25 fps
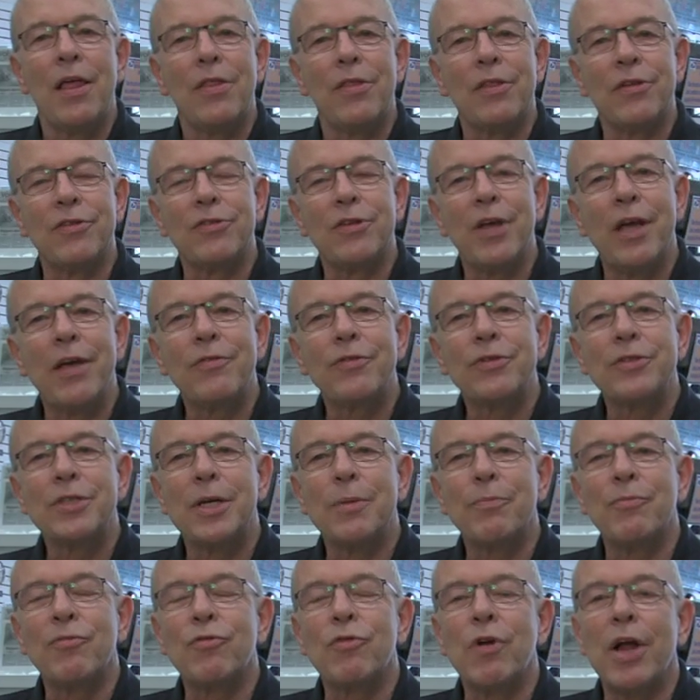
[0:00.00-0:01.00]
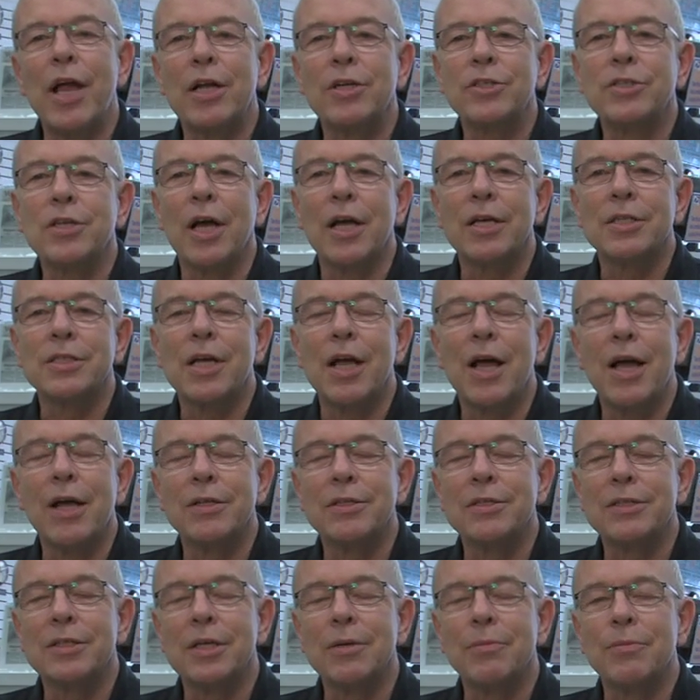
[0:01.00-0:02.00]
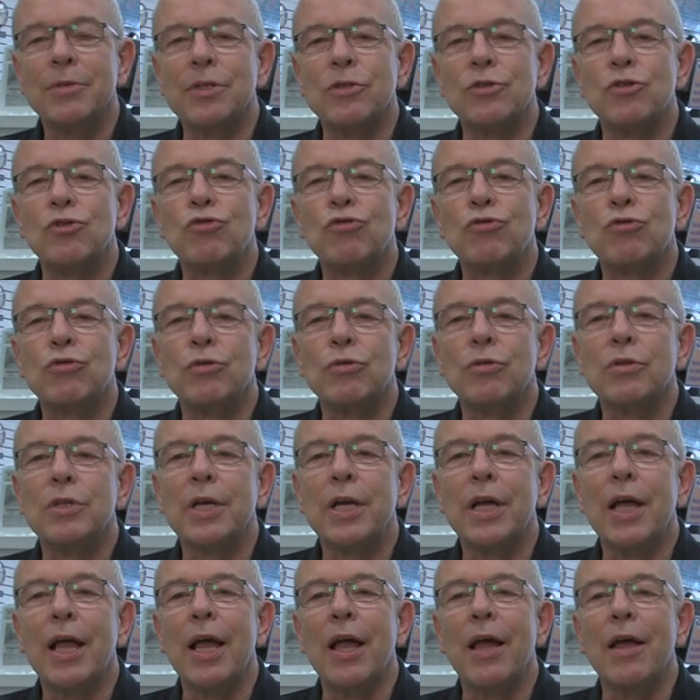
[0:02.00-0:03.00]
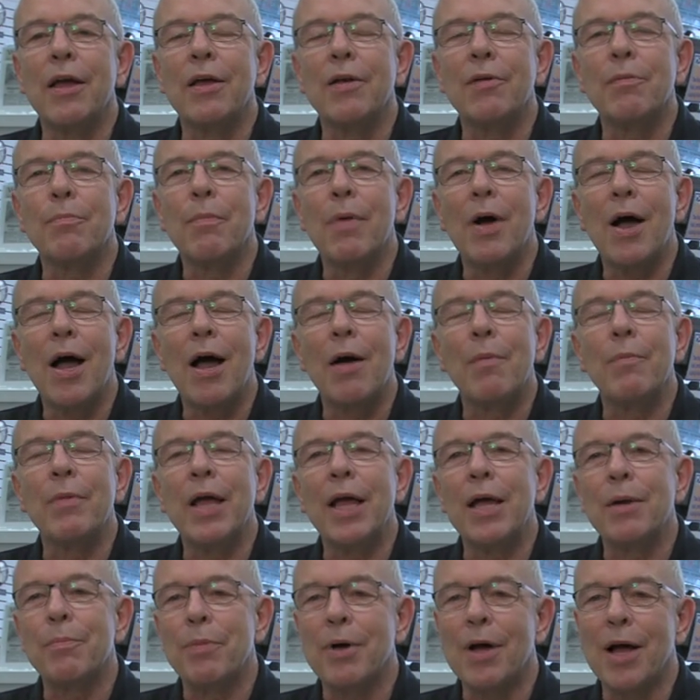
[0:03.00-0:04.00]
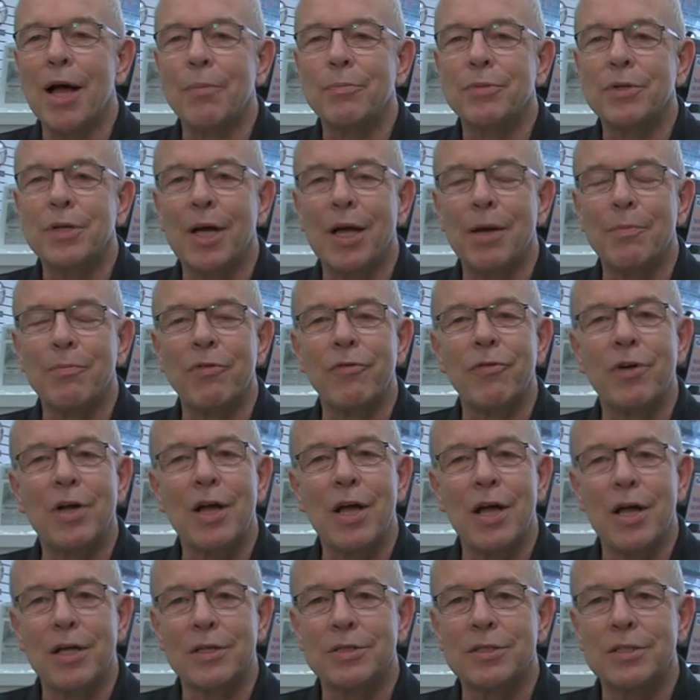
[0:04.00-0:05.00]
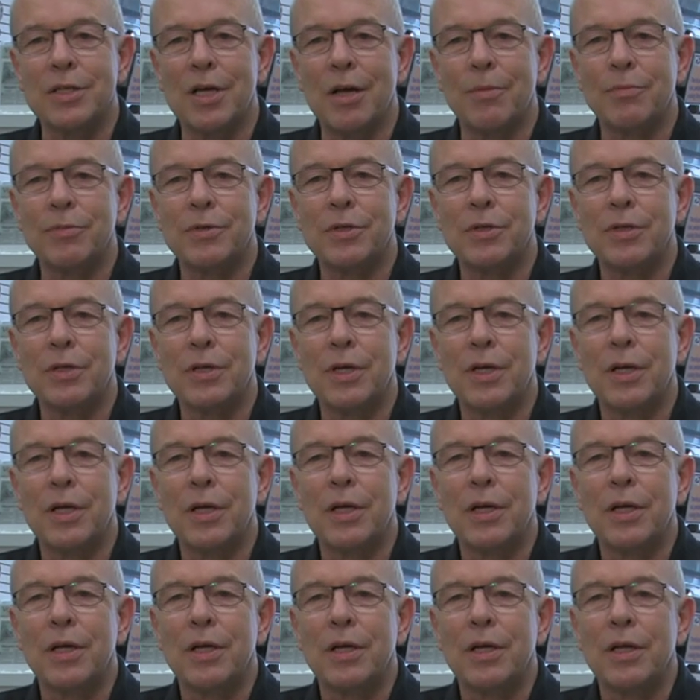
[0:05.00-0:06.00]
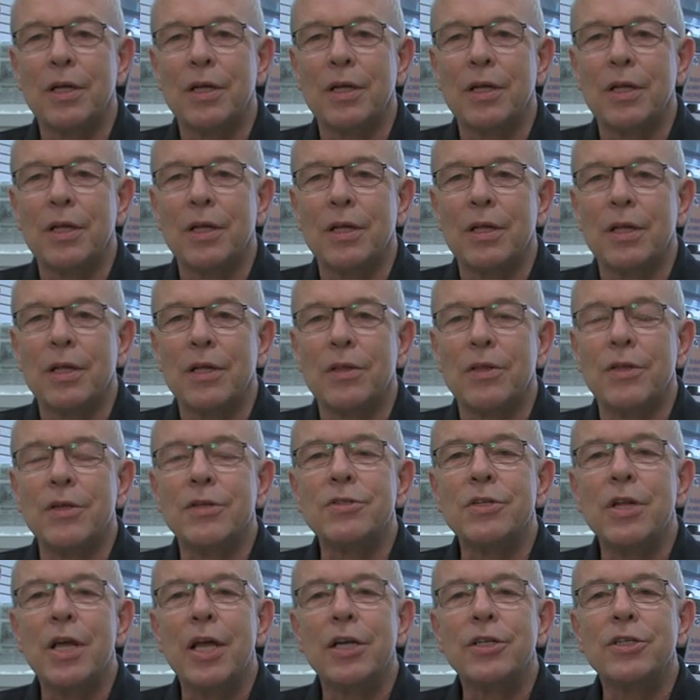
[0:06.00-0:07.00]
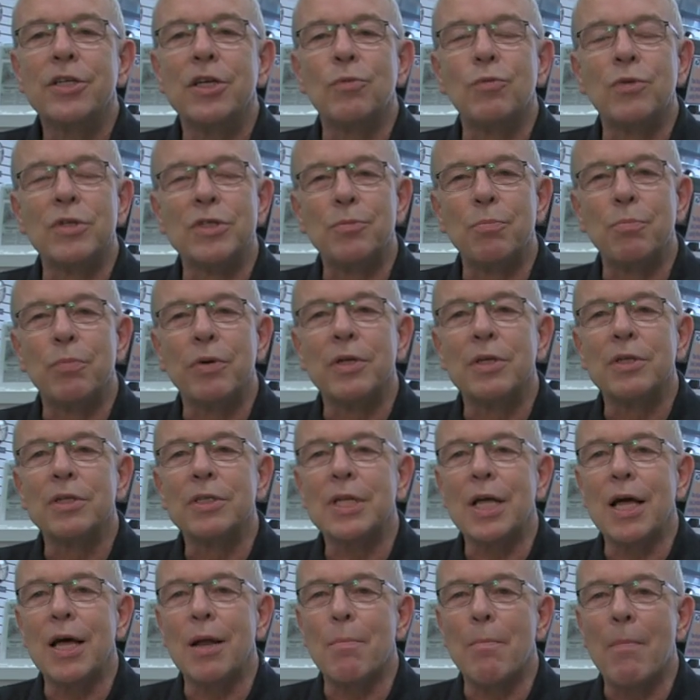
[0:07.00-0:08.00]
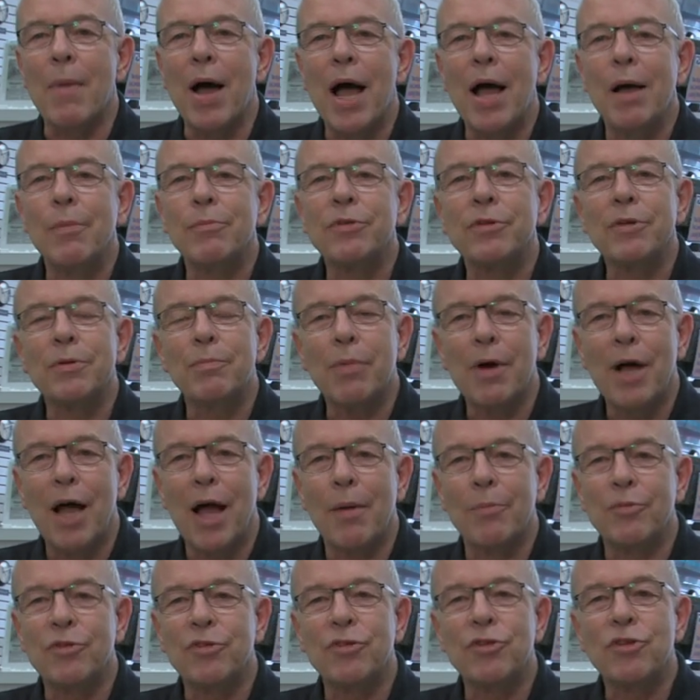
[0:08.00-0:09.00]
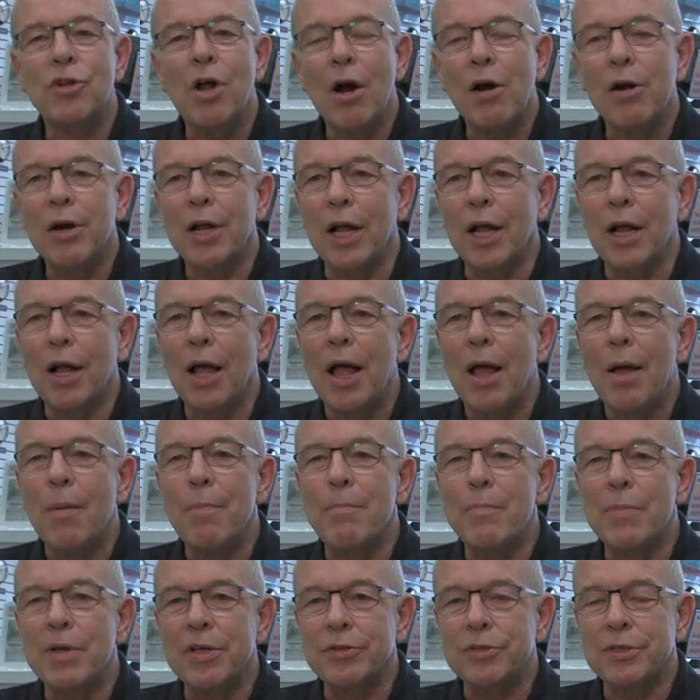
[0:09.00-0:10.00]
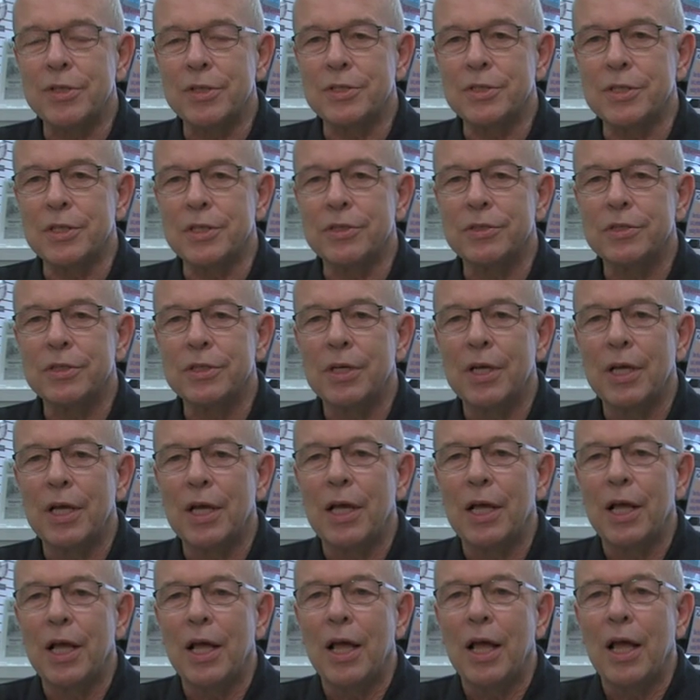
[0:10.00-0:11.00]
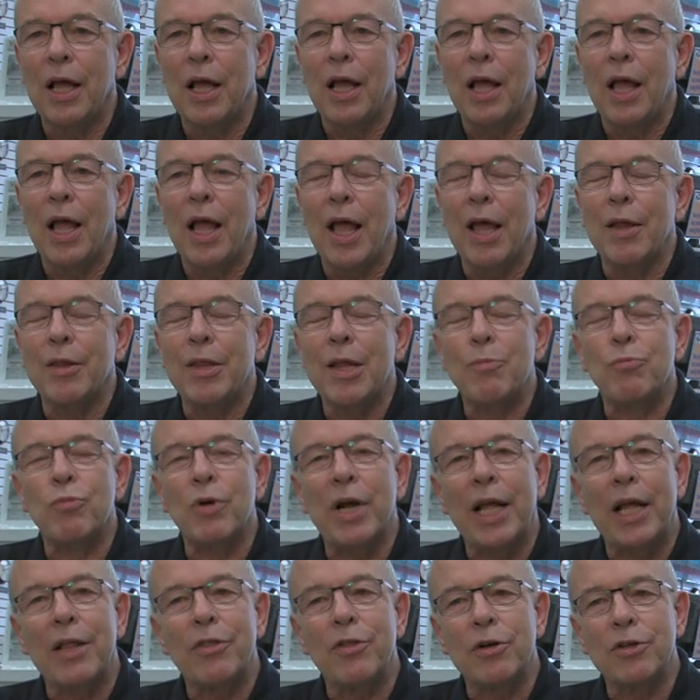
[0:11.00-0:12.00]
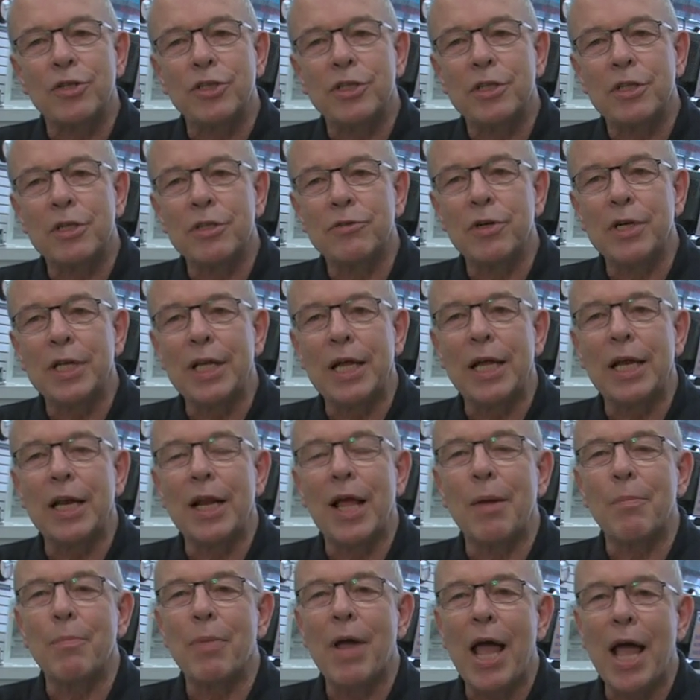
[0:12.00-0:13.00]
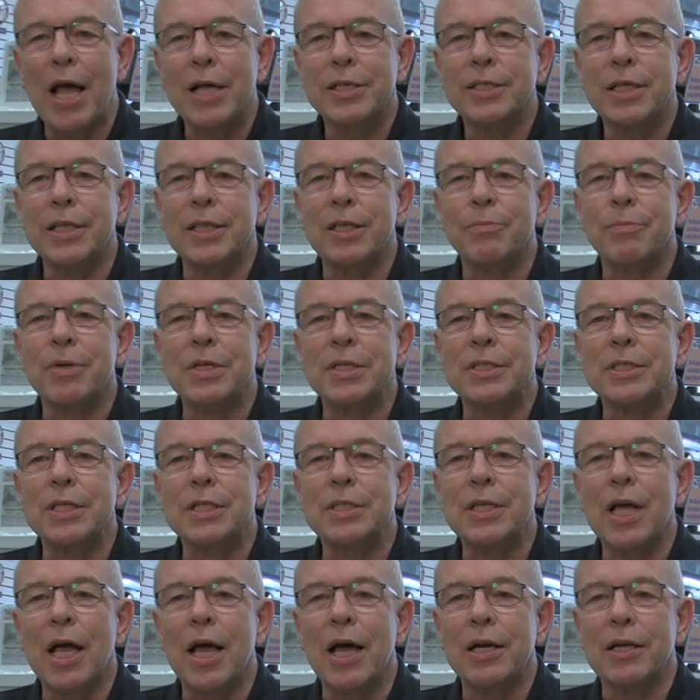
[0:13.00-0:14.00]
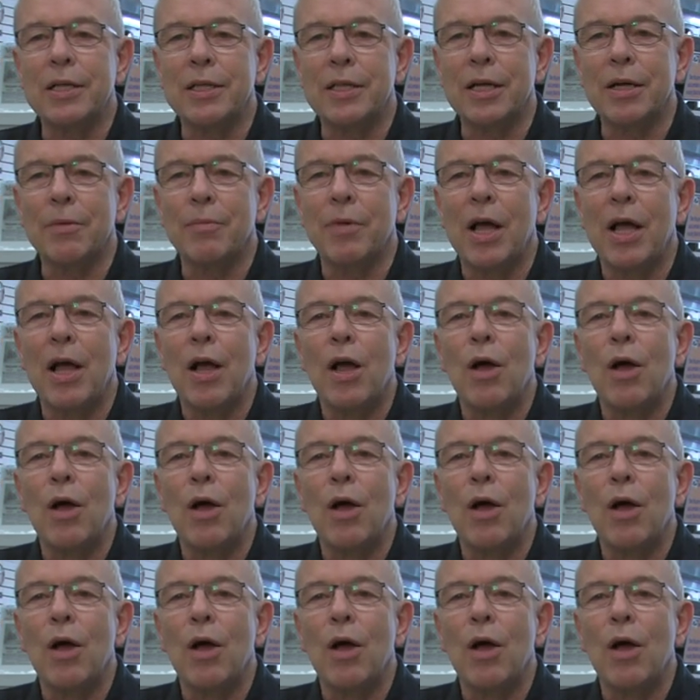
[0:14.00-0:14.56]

The SafeShip franchise concept is truly a mom-and-pop type of a concept. This nation was built on moms and pops starting businesses and then bringing their children in and passing the business on to them.